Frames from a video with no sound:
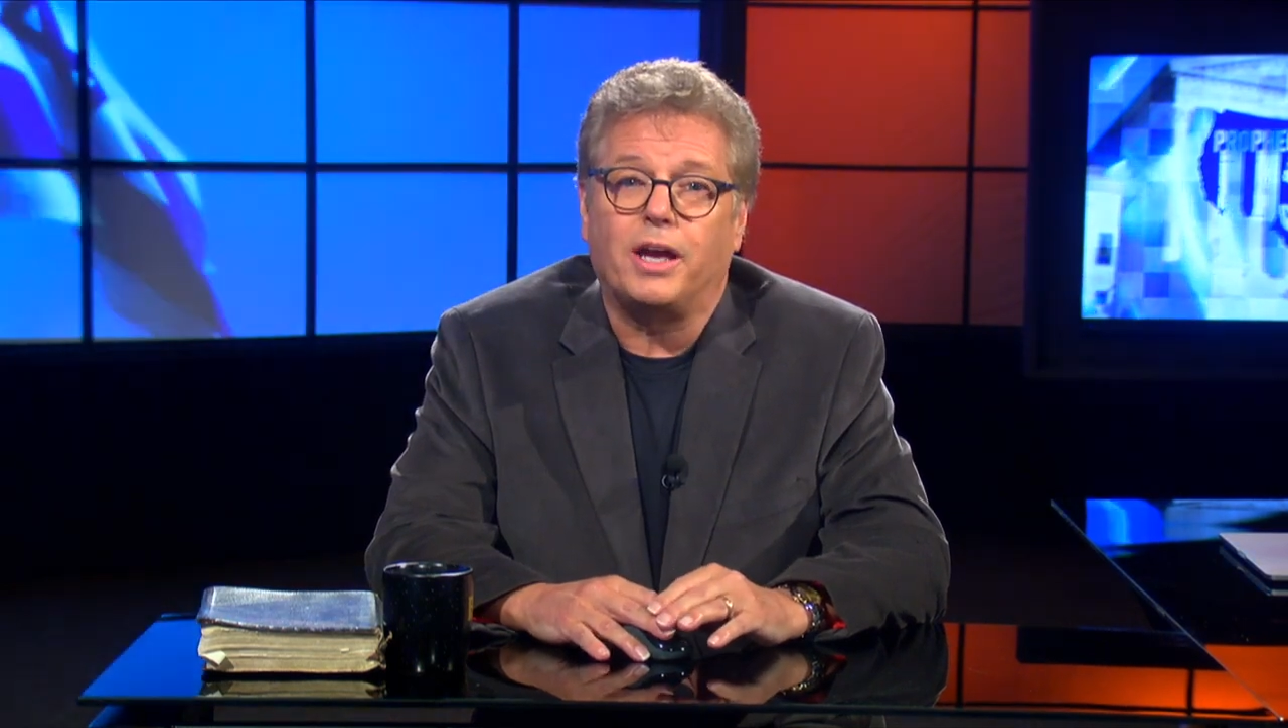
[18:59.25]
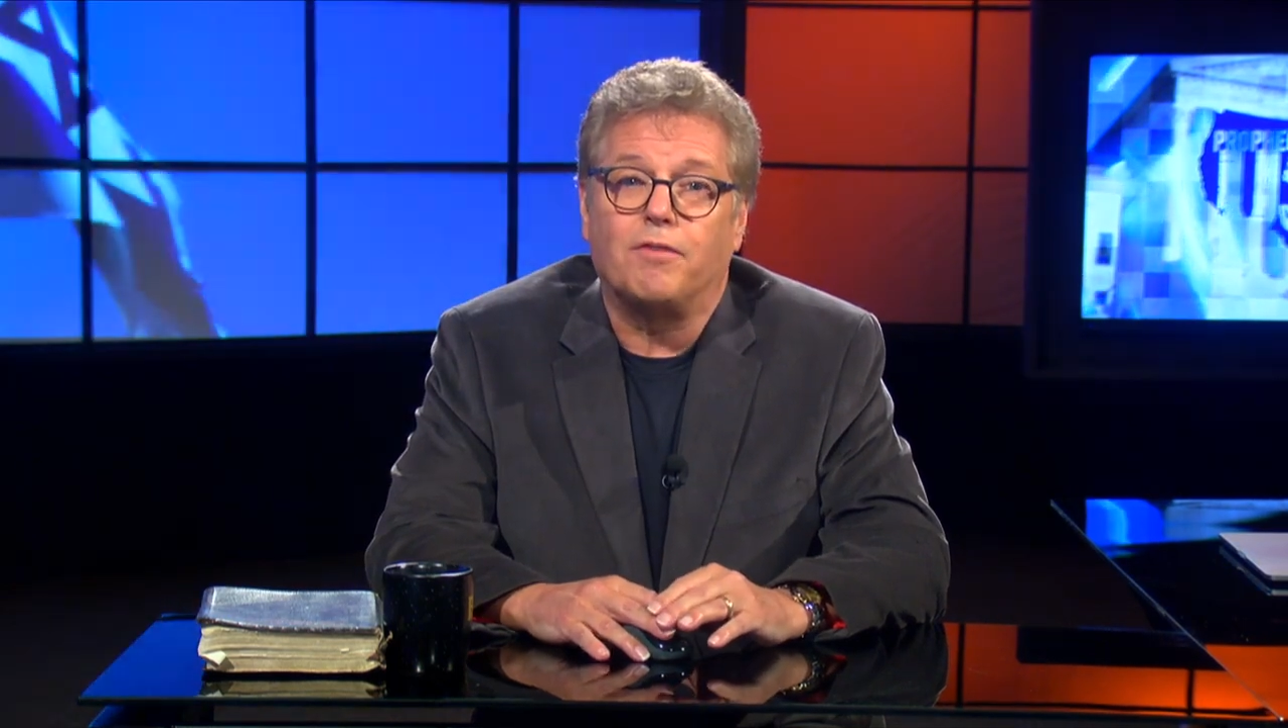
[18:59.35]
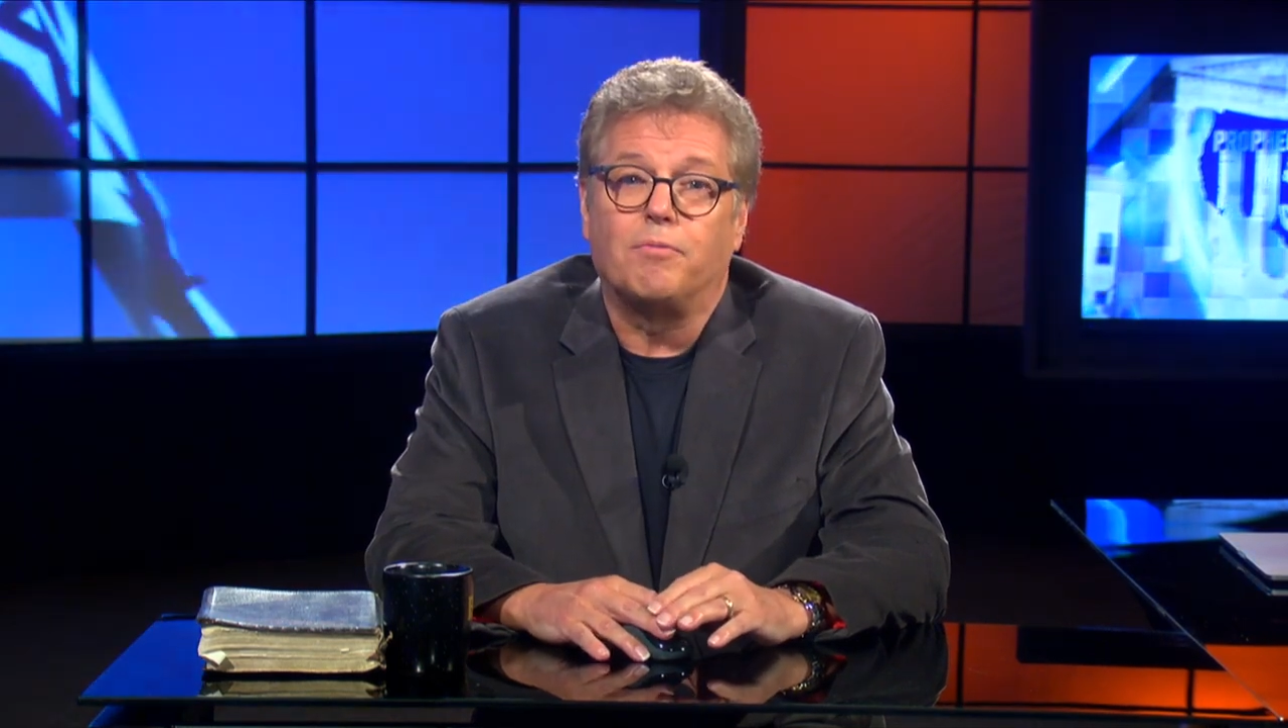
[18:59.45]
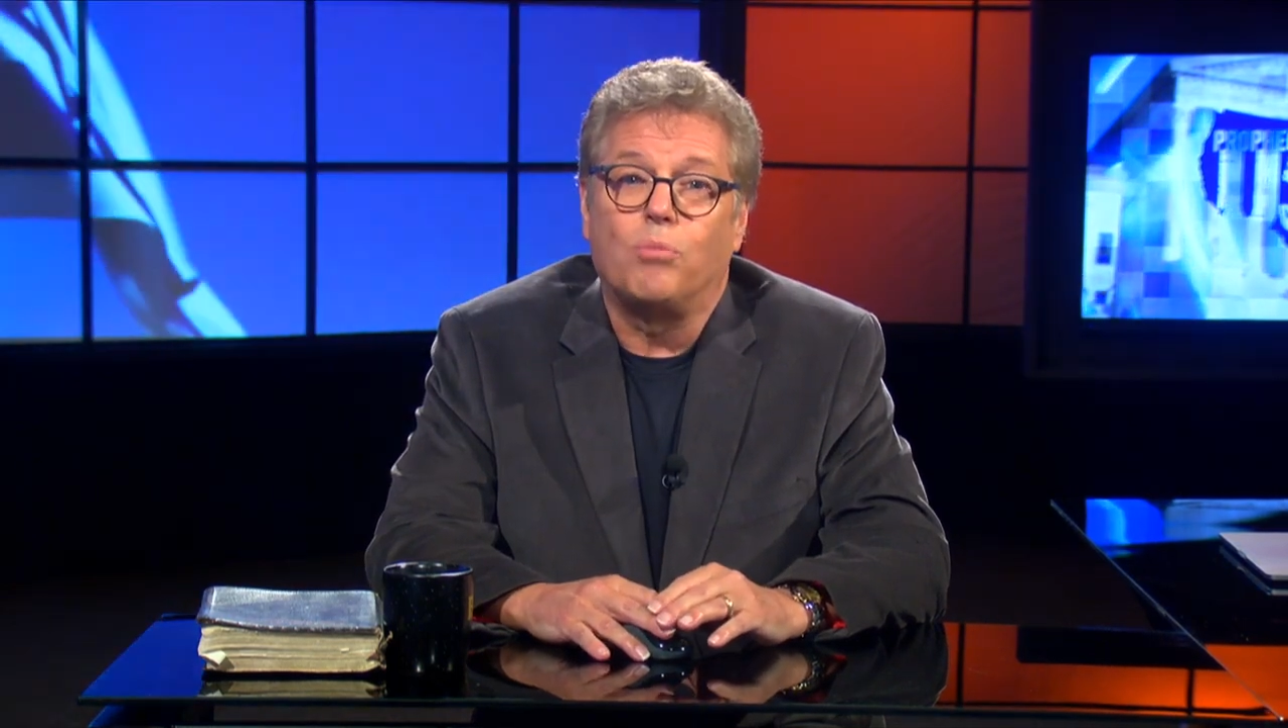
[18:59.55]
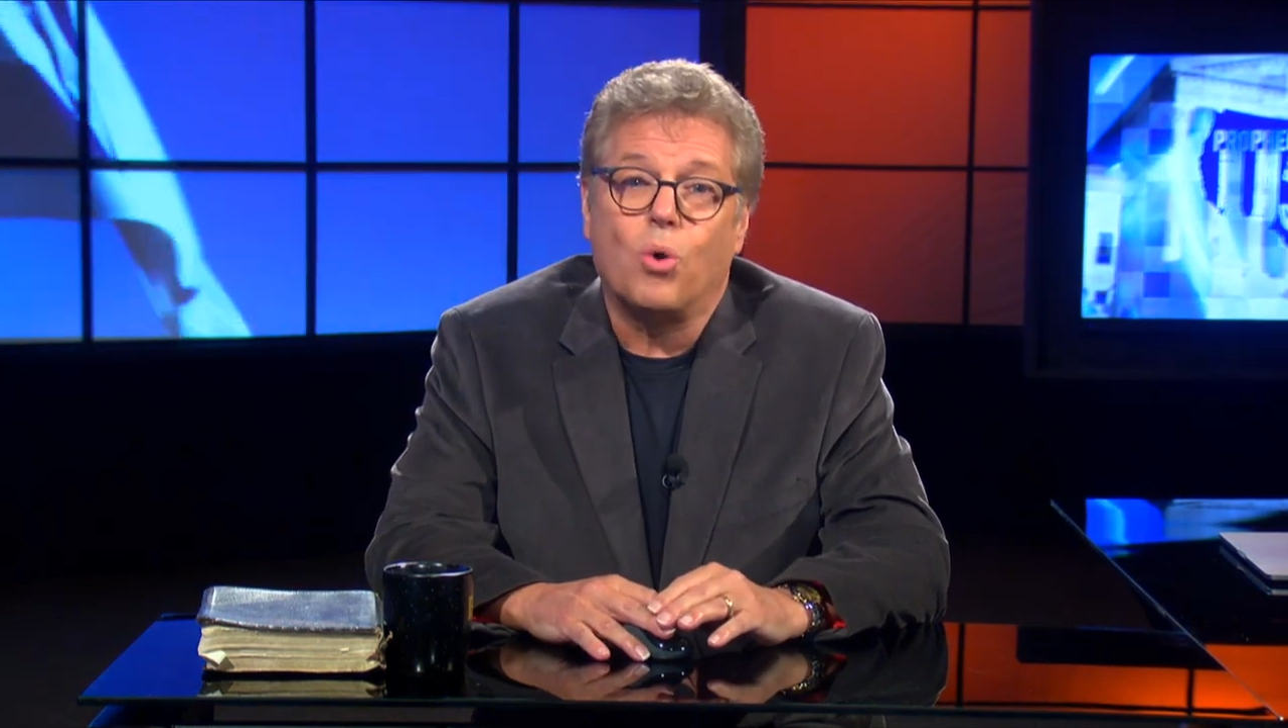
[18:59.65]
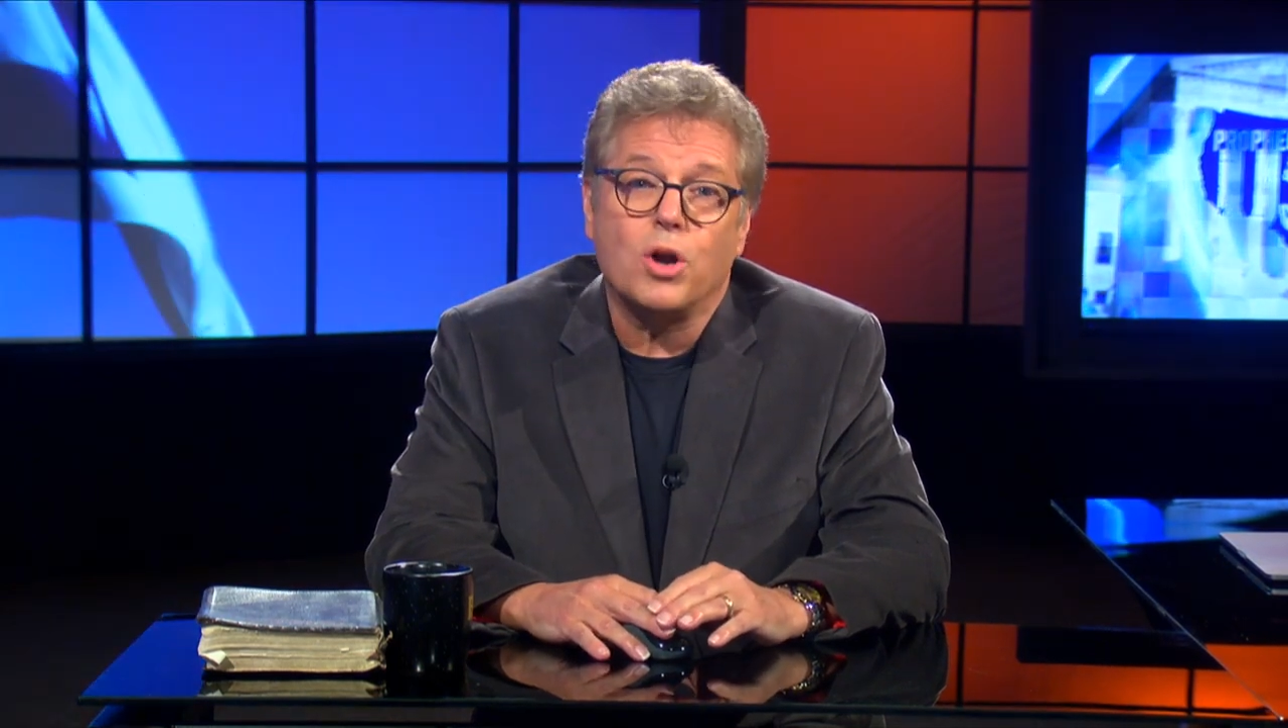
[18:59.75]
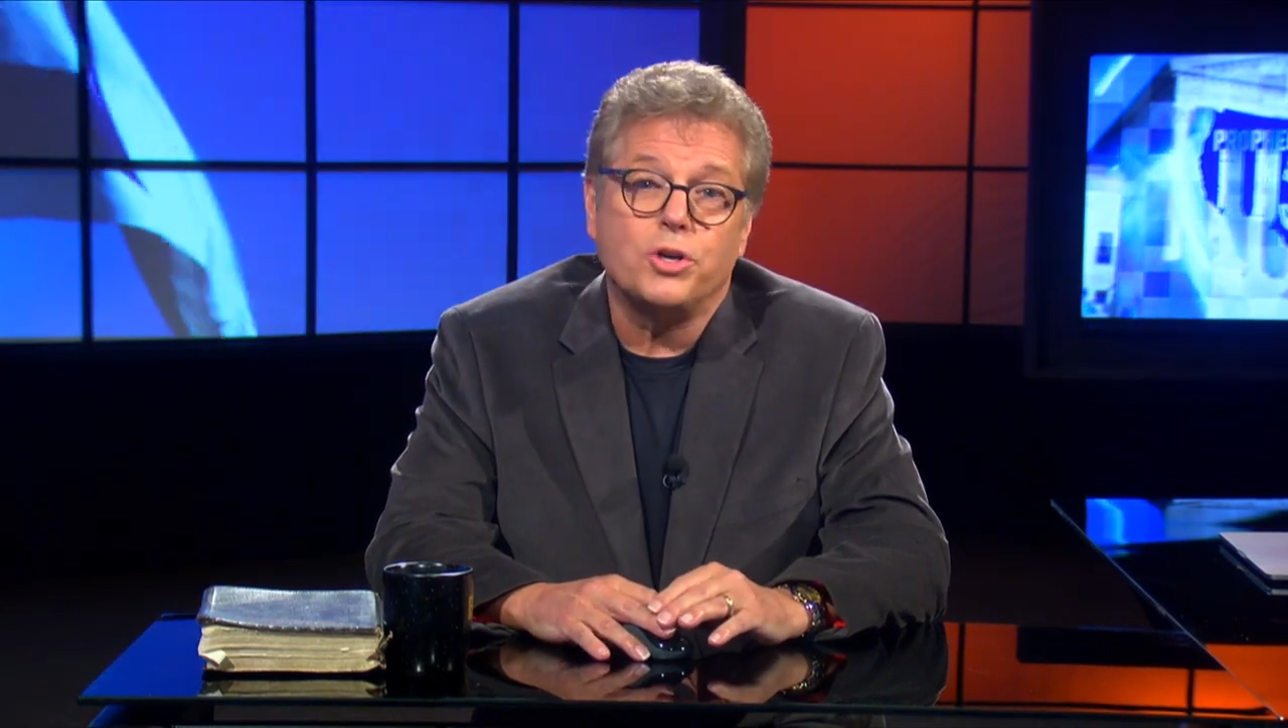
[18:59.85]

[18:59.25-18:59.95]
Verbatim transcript: have more